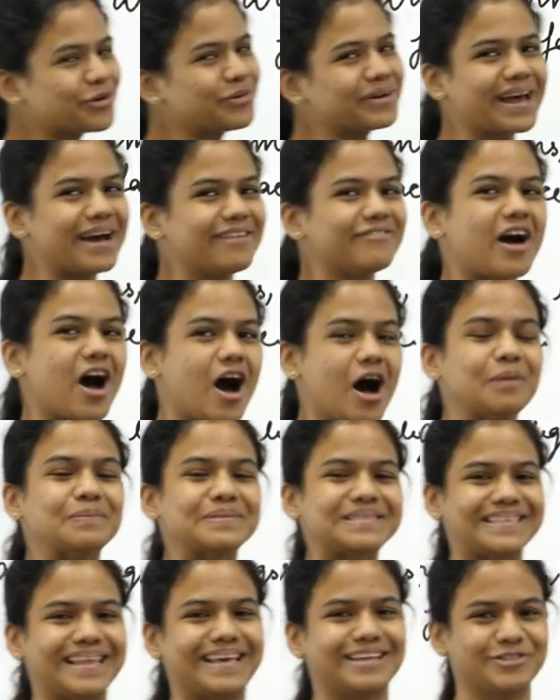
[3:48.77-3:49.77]
don't have
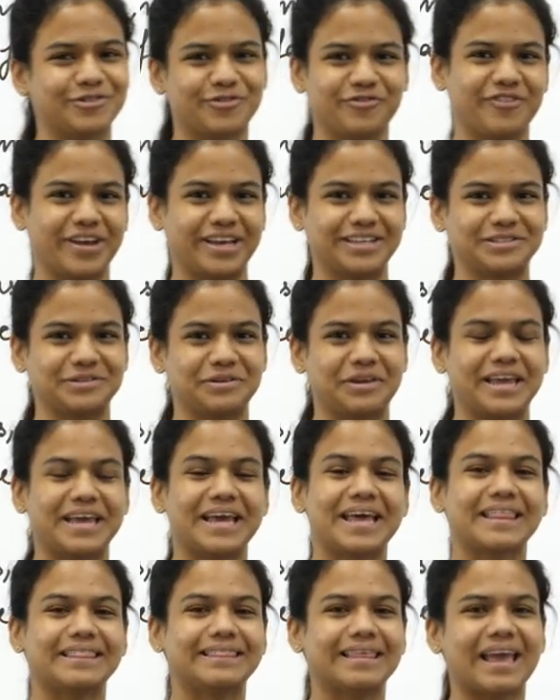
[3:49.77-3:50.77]
arms, legs or face,
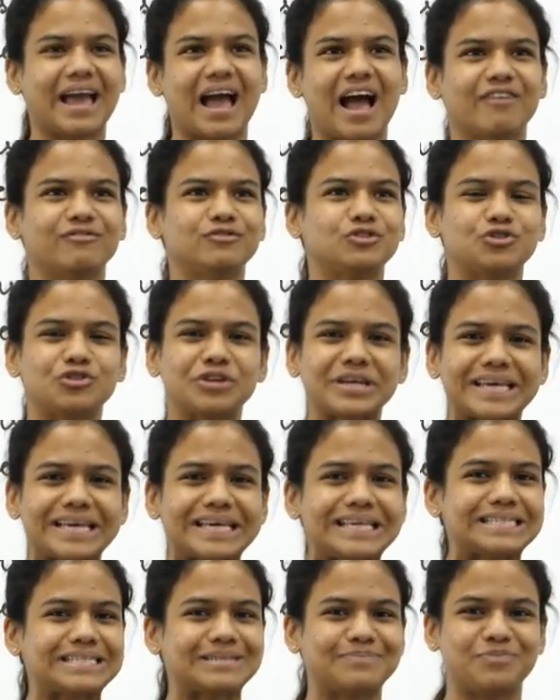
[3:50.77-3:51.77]
okay? They have
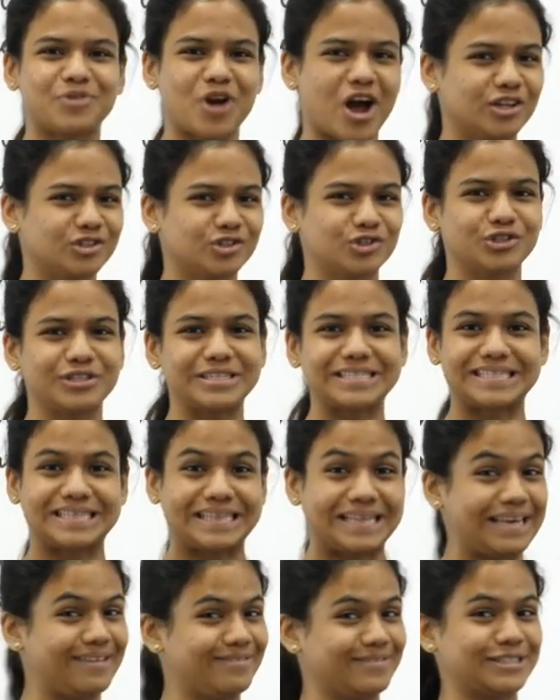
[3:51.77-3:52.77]
trees, branches,
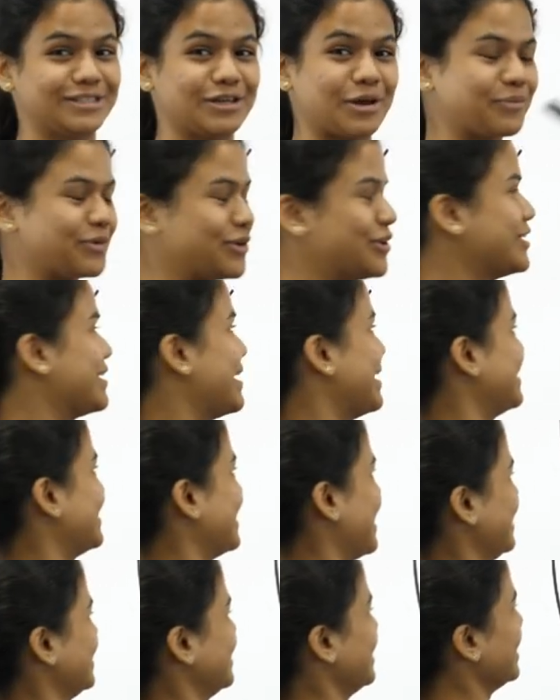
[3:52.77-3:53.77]
leaves, so I'm gonna write
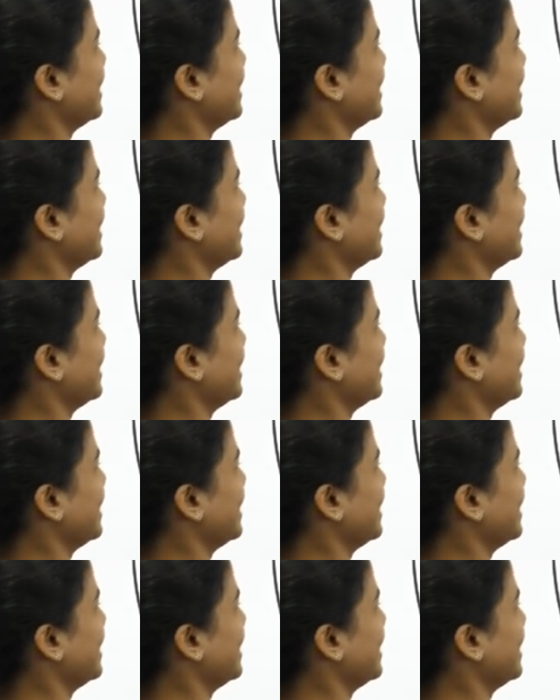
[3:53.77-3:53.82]
that.